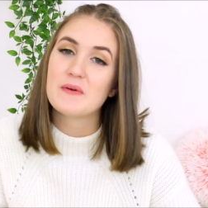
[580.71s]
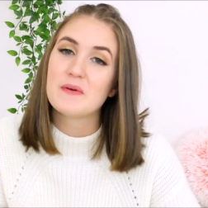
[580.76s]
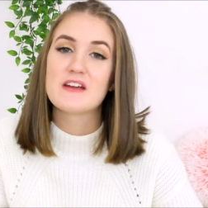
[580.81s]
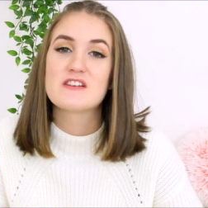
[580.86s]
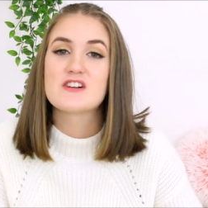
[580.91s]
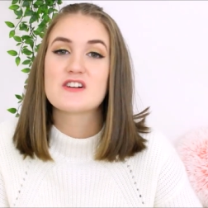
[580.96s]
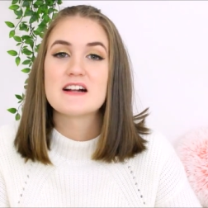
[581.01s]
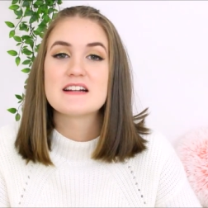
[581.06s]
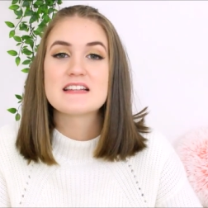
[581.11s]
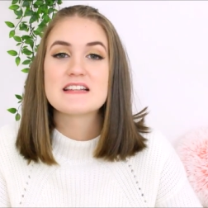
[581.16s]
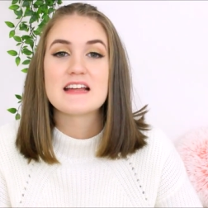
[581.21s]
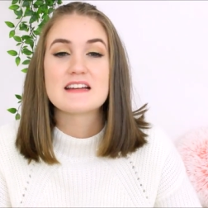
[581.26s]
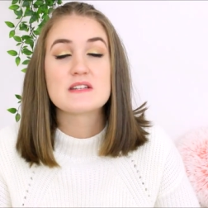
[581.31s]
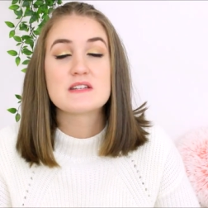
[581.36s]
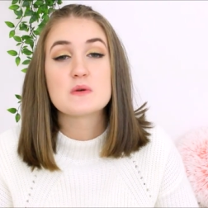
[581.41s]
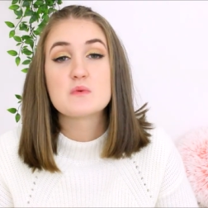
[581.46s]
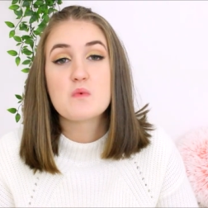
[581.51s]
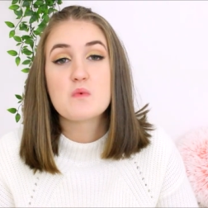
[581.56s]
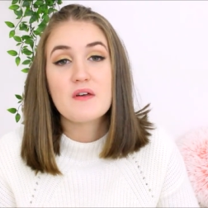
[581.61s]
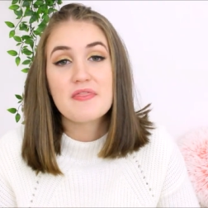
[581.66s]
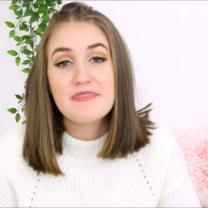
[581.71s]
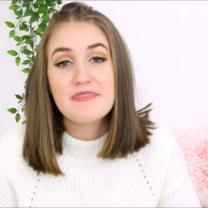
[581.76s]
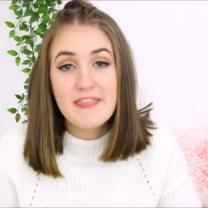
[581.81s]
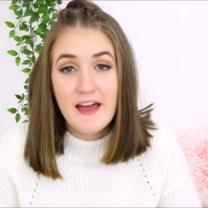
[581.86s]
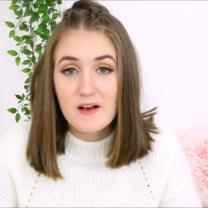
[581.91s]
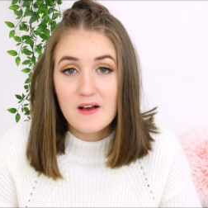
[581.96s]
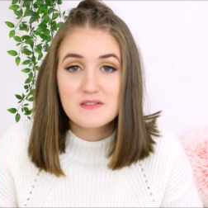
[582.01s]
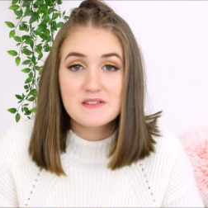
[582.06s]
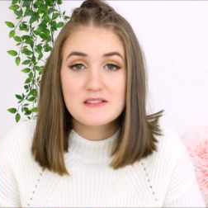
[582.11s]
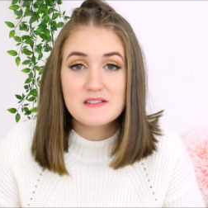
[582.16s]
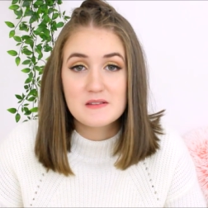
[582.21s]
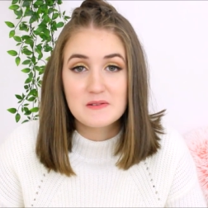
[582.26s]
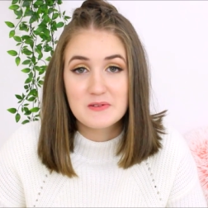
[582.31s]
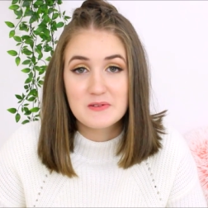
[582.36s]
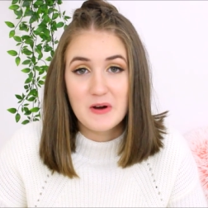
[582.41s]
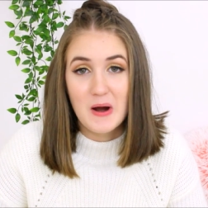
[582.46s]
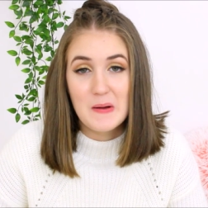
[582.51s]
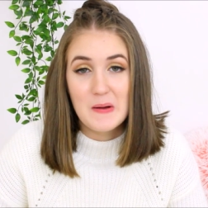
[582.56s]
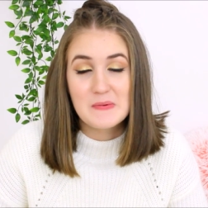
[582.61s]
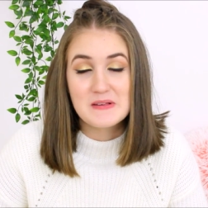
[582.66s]
We are trying to get to 1,000
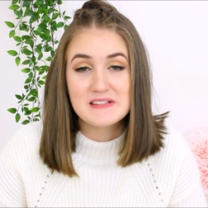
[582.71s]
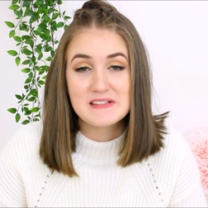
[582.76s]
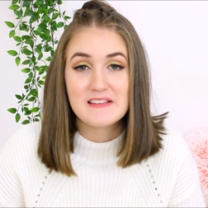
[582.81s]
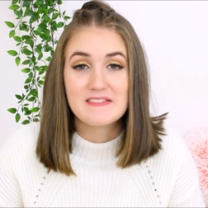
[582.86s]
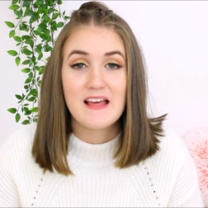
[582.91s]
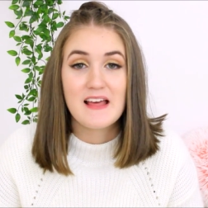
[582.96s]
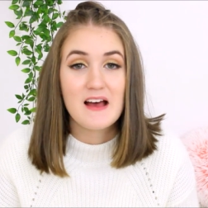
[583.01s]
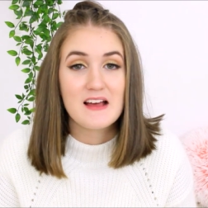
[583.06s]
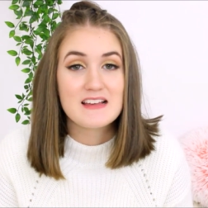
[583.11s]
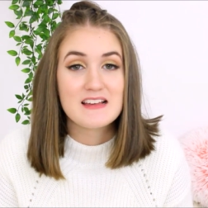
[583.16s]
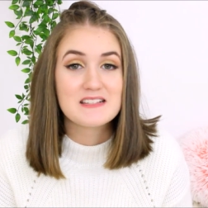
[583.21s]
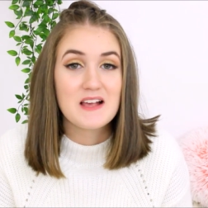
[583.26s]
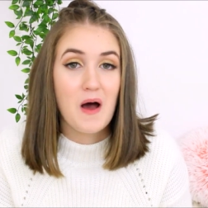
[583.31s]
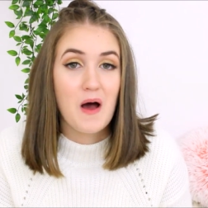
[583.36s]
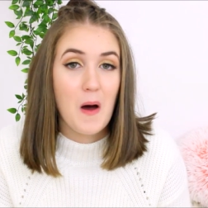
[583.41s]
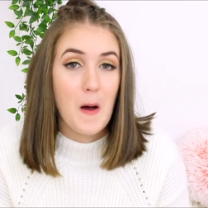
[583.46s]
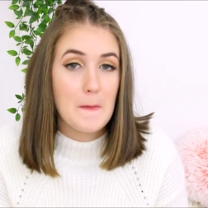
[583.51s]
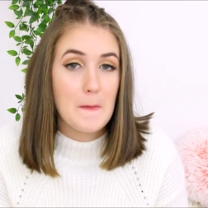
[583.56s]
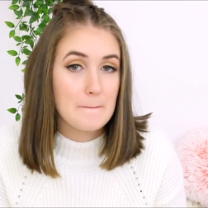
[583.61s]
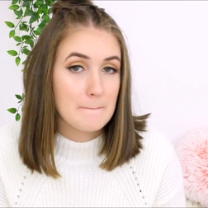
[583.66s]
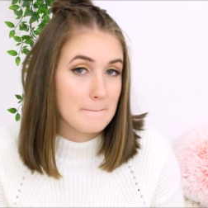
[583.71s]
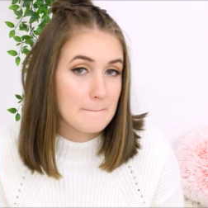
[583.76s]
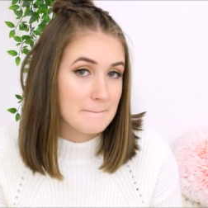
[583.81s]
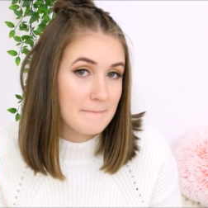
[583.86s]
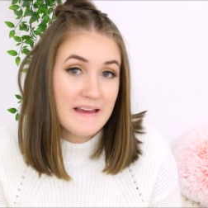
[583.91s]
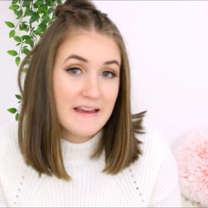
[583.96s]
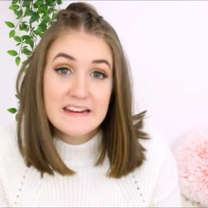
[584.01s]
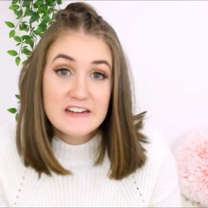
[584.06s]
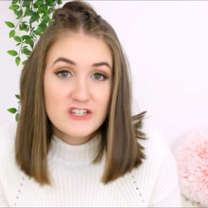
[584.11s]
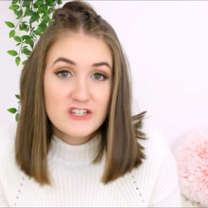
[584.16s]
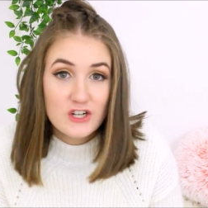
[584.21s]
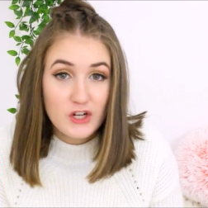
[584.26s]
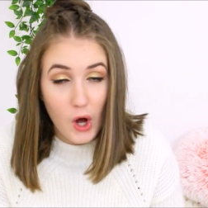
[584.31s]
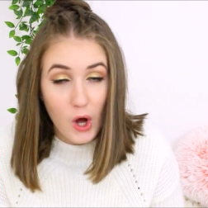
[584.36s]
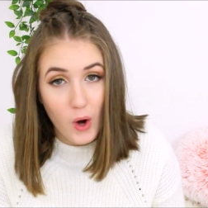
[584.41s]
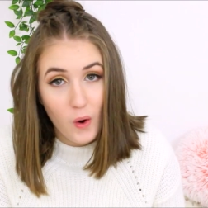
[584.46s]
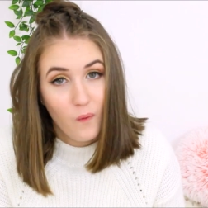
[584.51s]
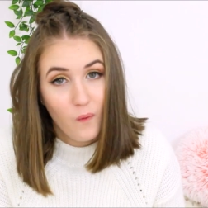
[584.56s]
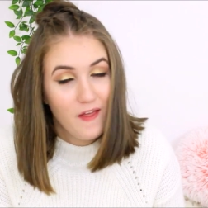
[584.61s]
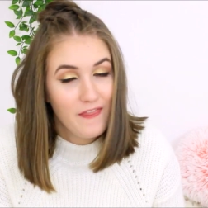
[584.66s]
subscribers, and that is our major
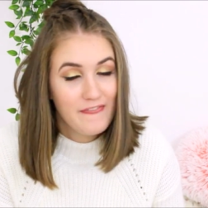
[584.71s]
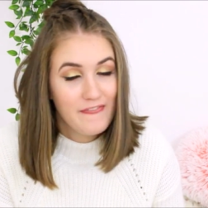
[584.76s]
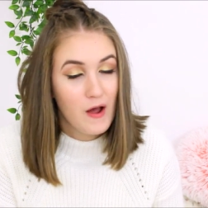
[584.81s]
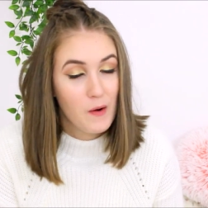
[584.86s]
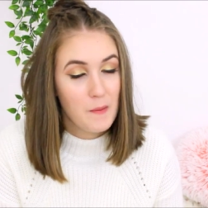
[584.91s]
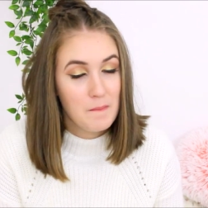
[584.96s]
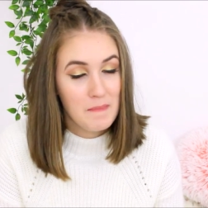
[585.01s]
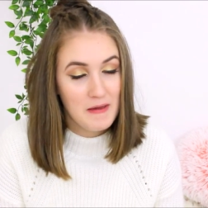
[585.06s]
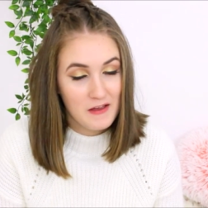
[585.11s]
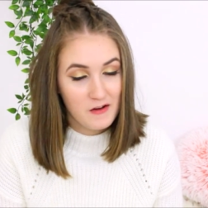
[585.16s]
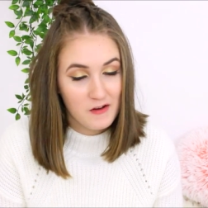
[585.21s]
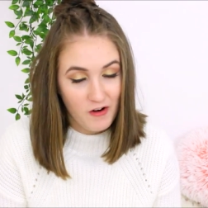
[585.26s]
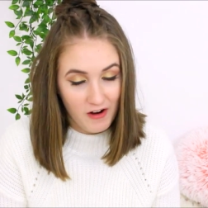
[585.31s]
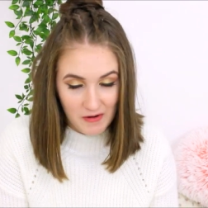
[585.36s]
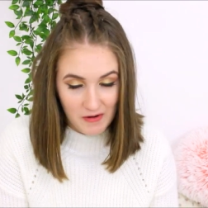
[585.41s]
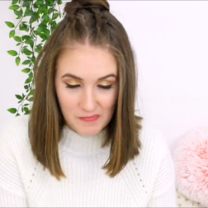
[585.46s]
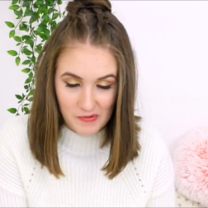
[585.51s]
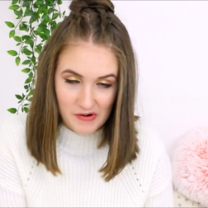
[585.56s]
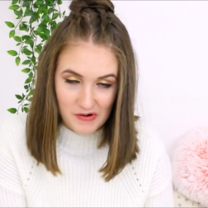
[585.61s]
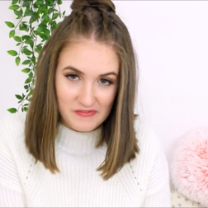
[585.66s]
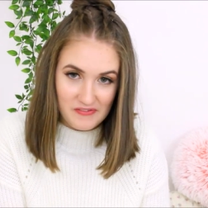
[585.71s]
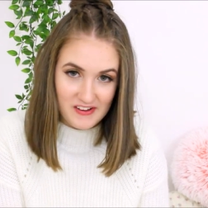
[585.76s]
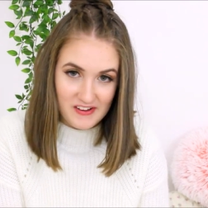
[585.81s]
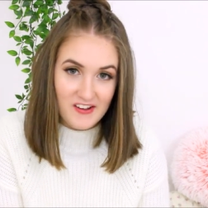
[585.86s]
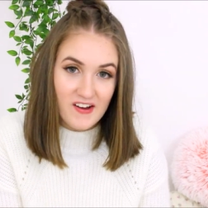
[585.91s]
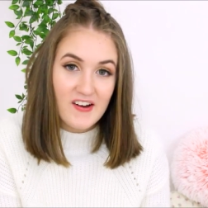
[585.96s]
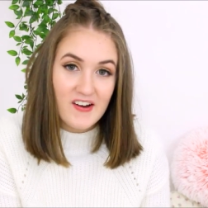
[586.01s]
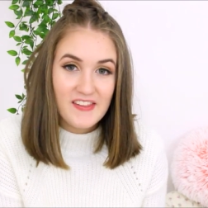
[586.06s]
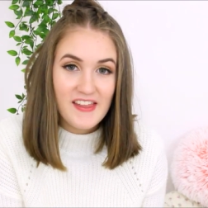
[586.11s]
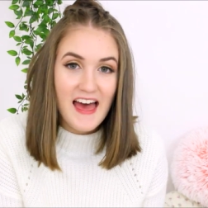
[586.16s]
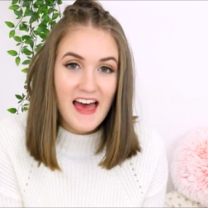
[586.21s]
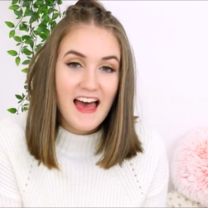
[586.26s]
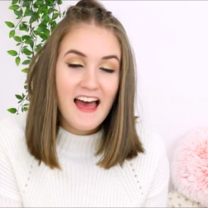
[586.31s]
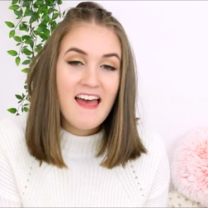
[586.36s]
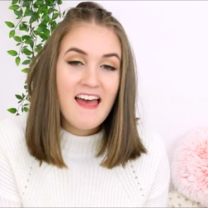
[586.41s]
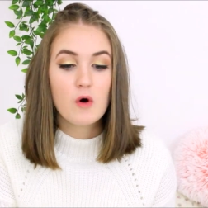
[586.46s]
goal, and that would be incredible if we got there.